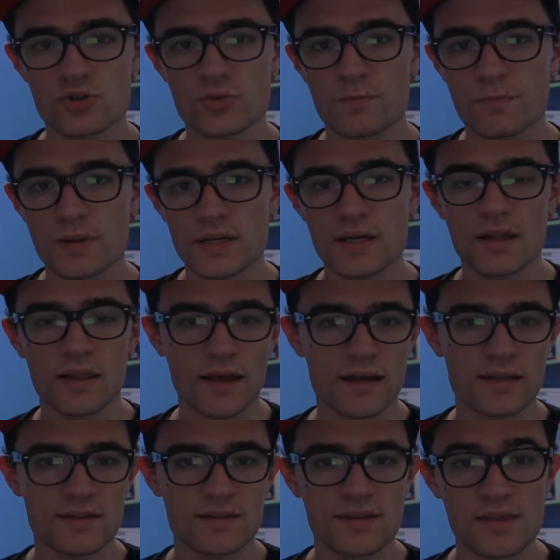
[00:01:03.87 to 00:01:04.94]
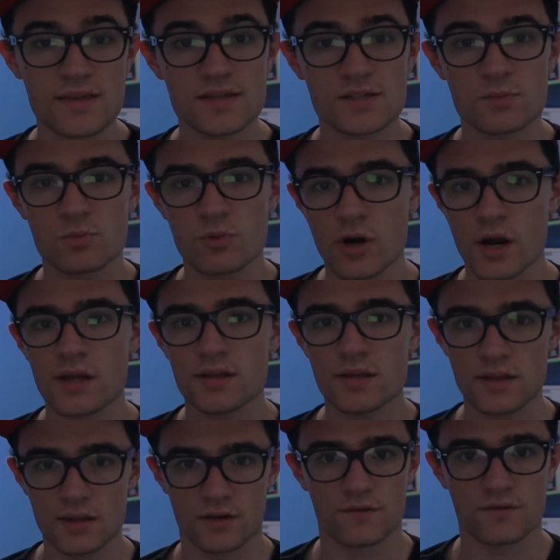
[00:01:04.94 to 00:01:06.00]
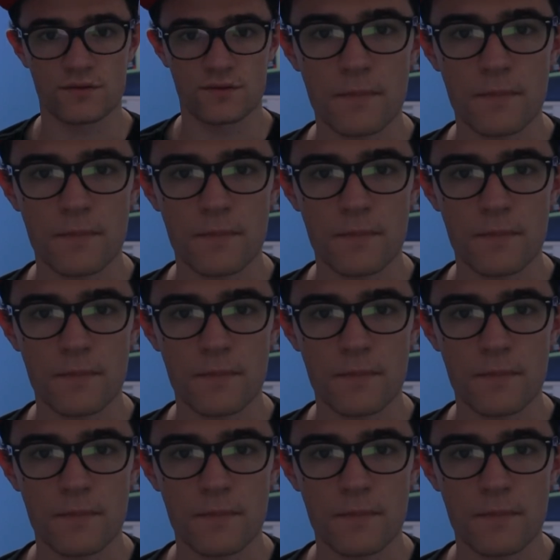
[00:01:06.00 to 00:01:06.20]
to pick a light that is bright enough.